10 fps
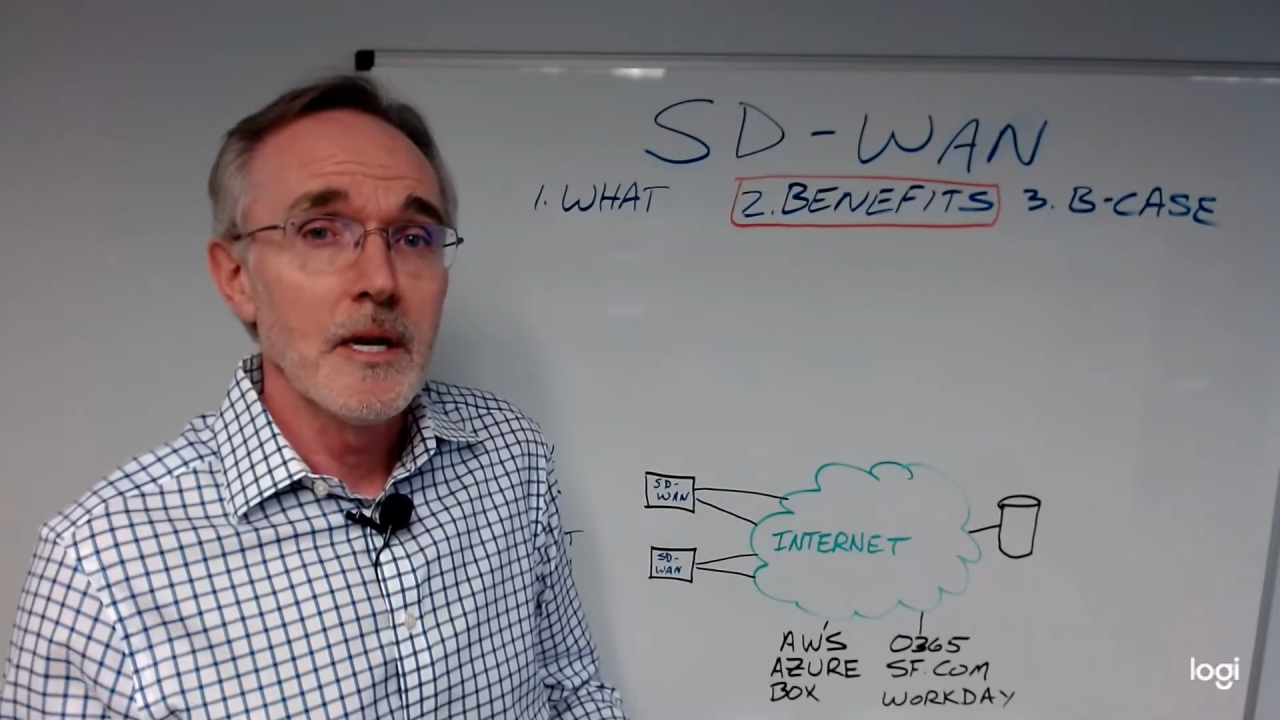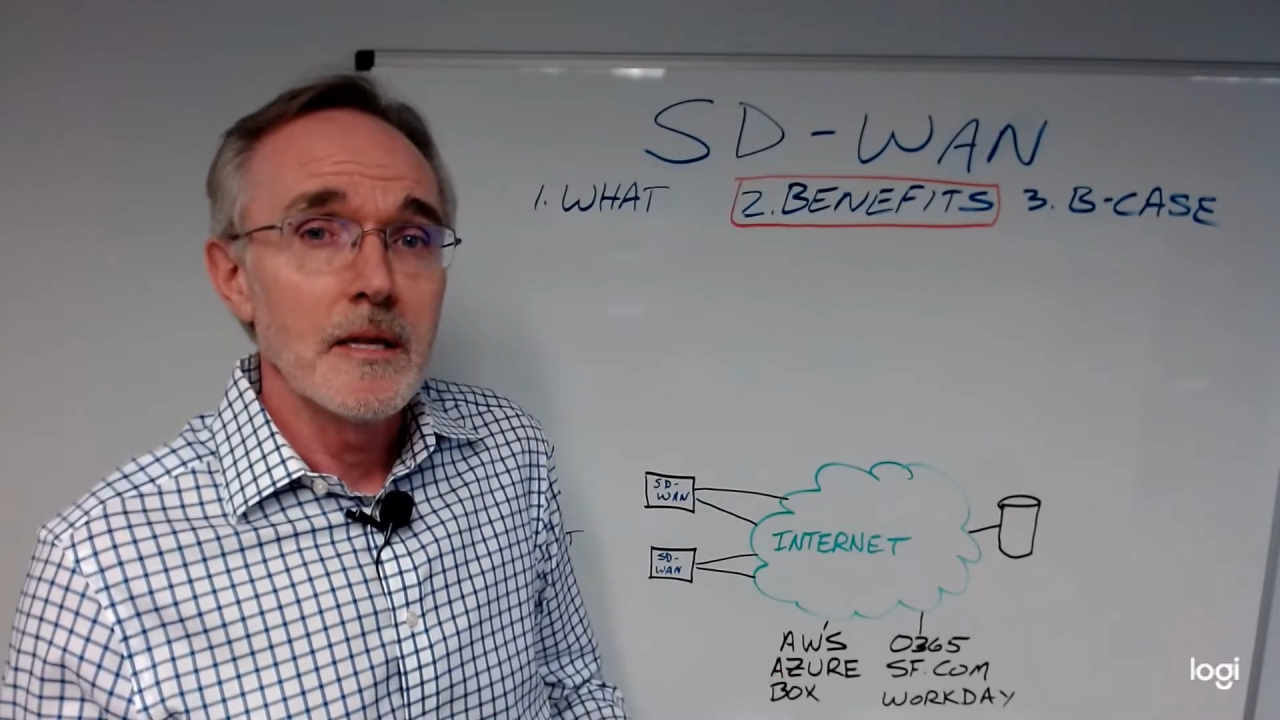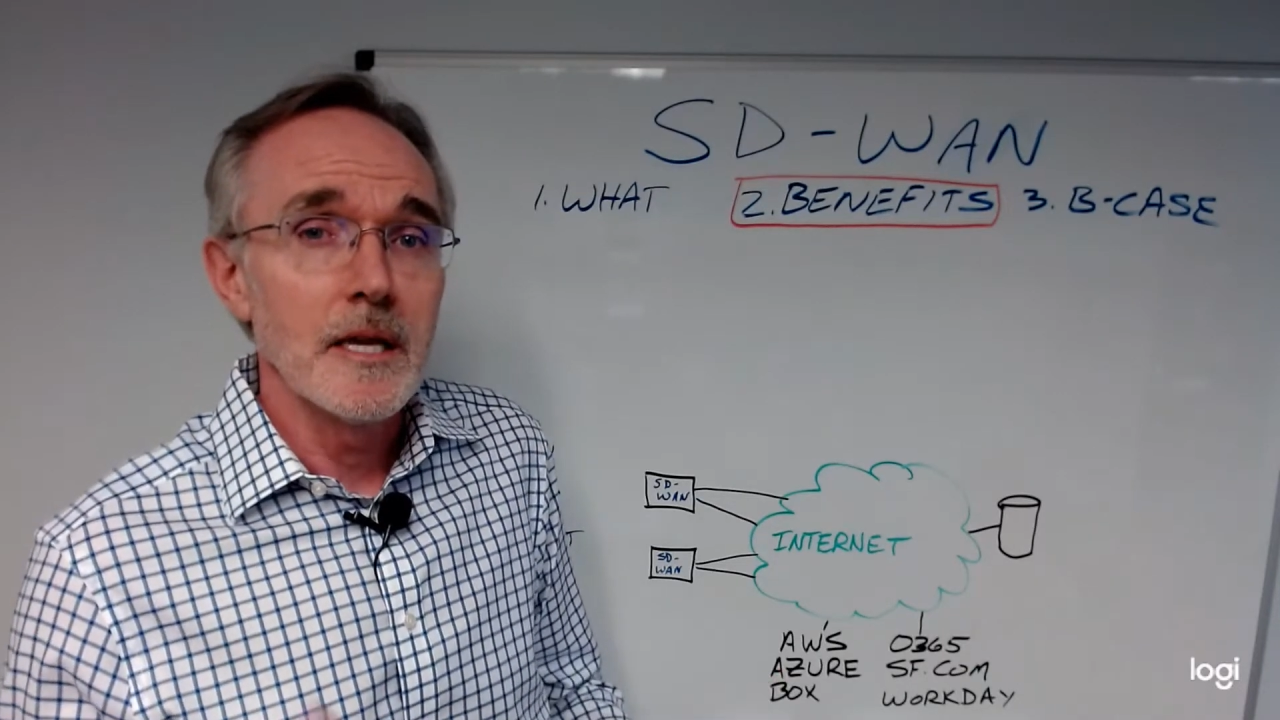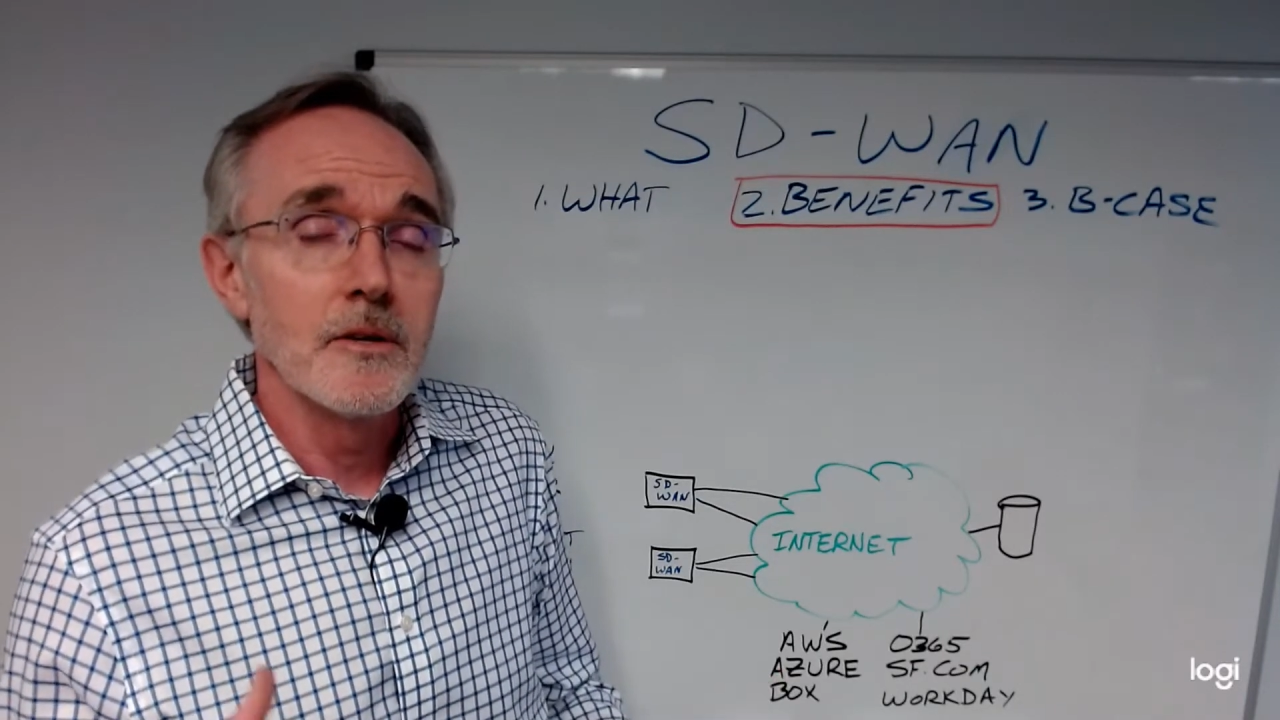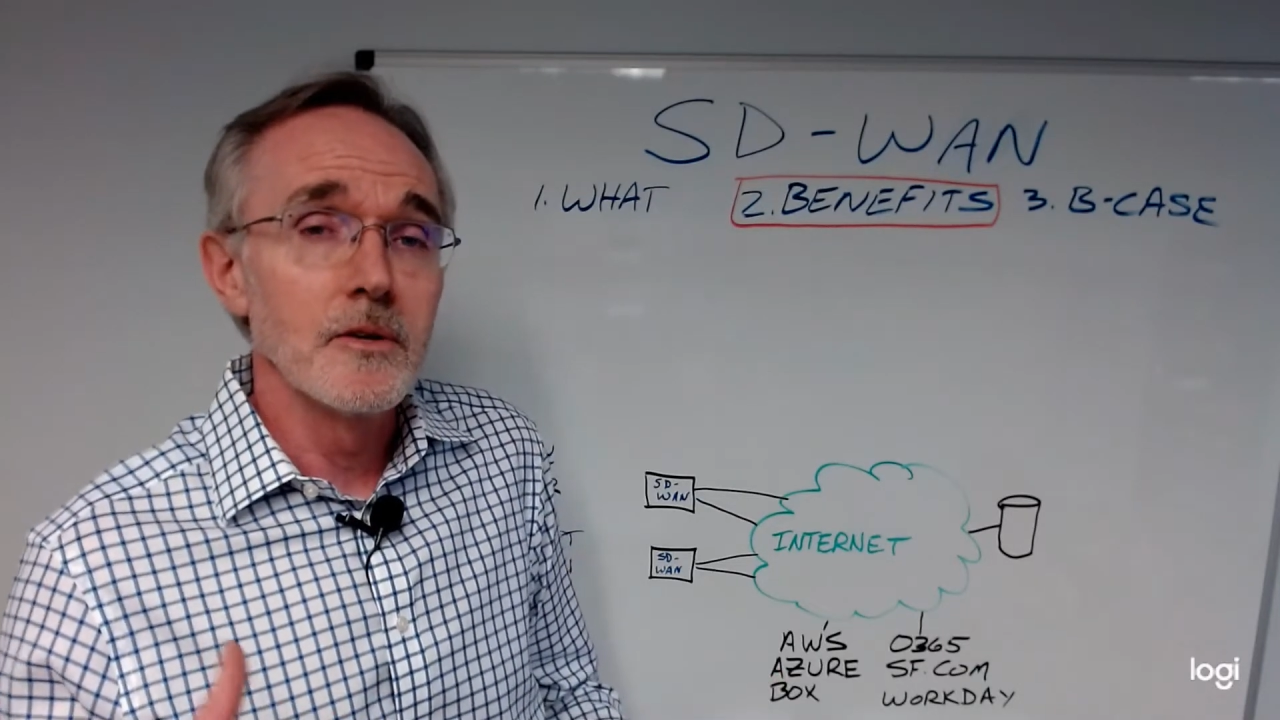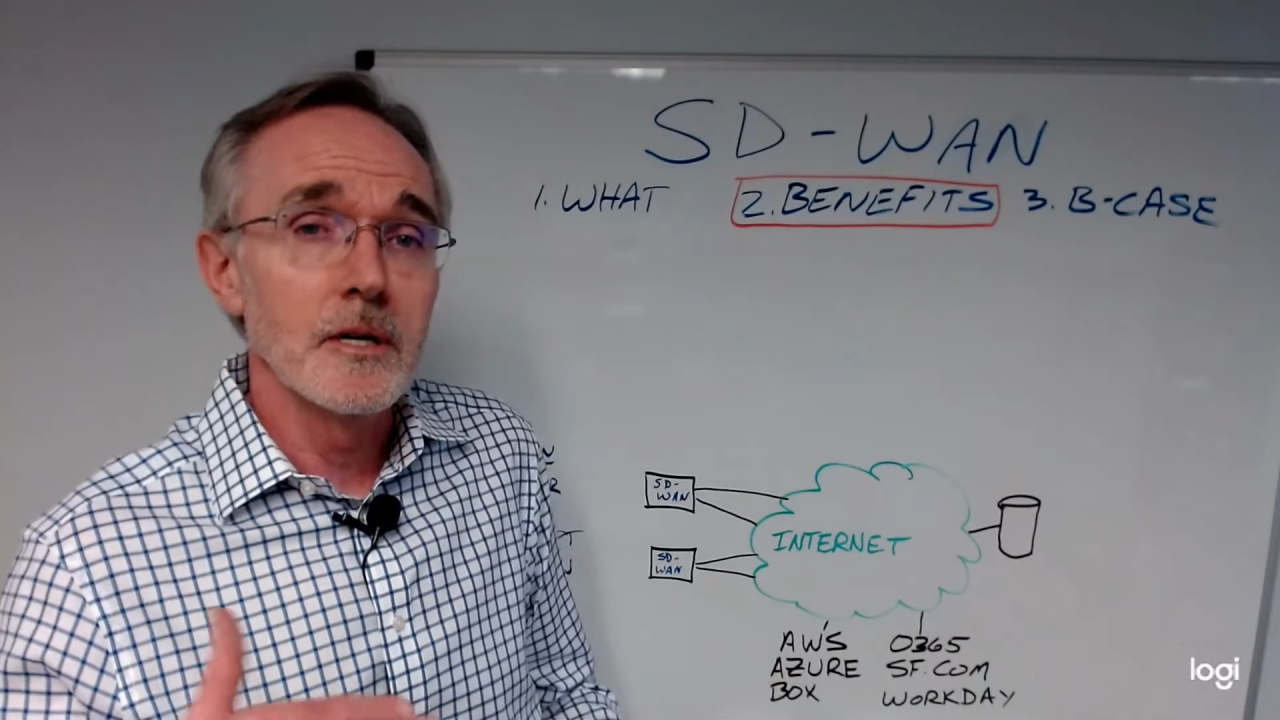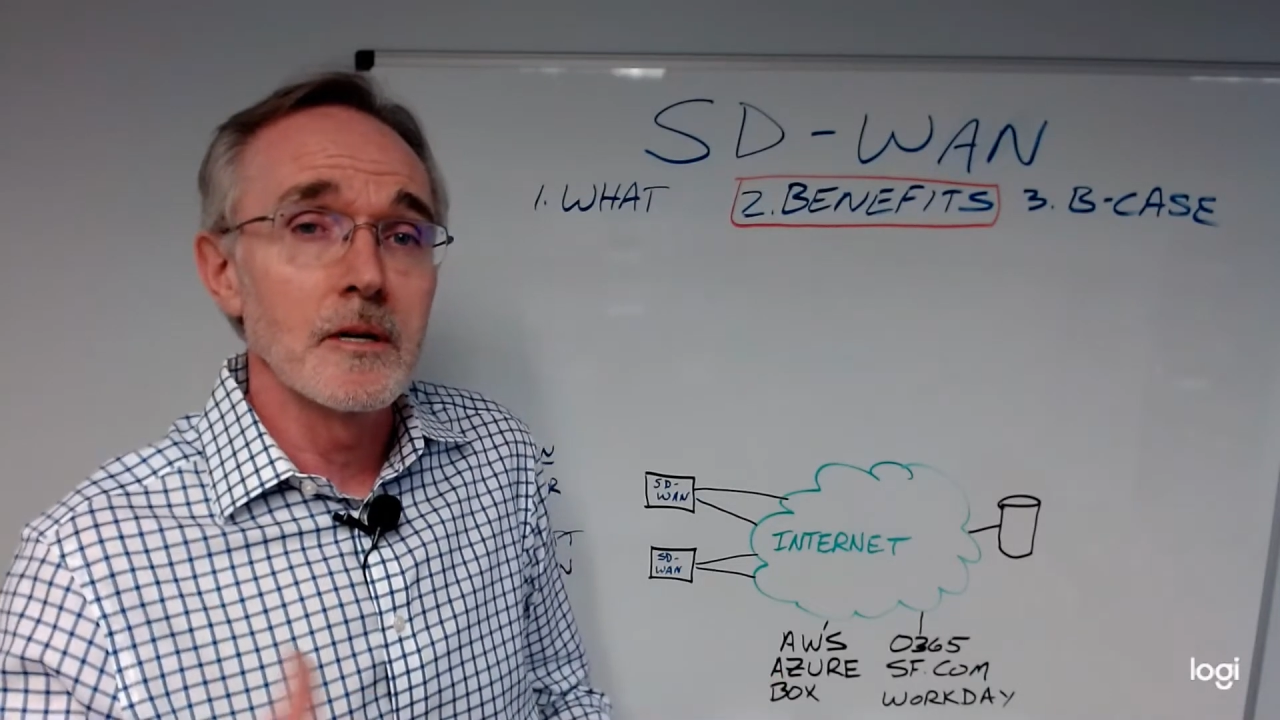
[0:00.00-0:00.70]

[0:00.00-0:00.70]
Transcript: that you can